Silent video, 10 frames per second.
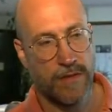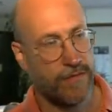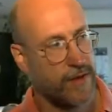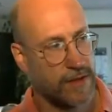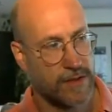
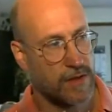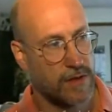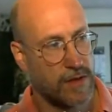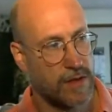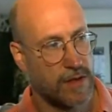felt so
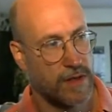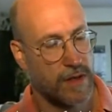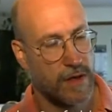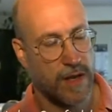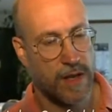good, you
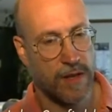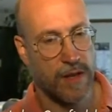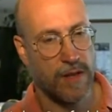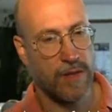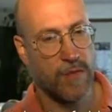know,
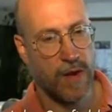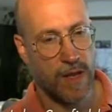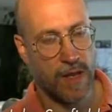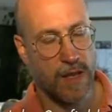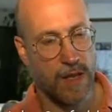and the
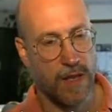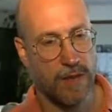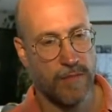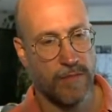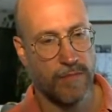way
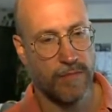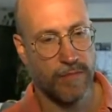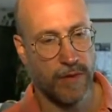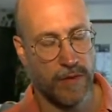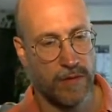he
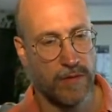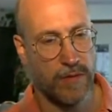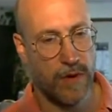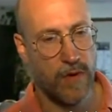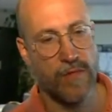
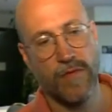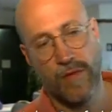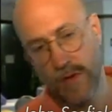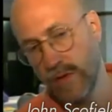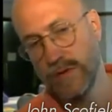blew over
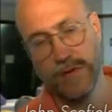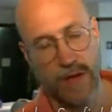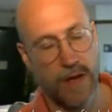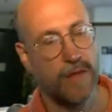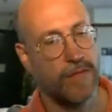those
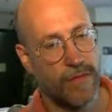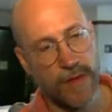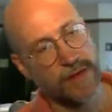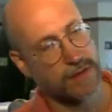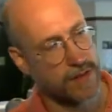kind of
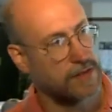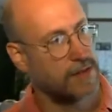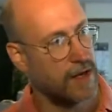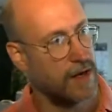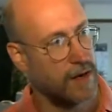things that he
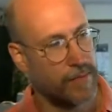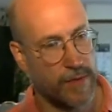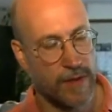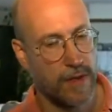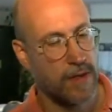set up,
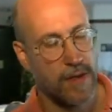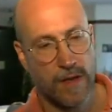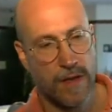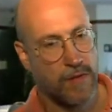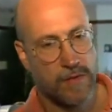
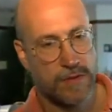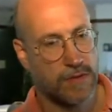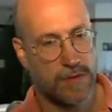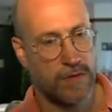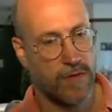it was
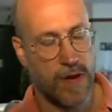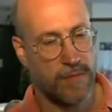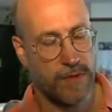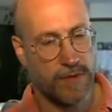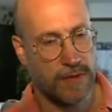just
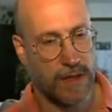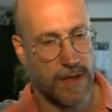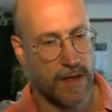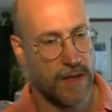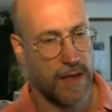great music,
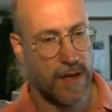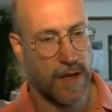and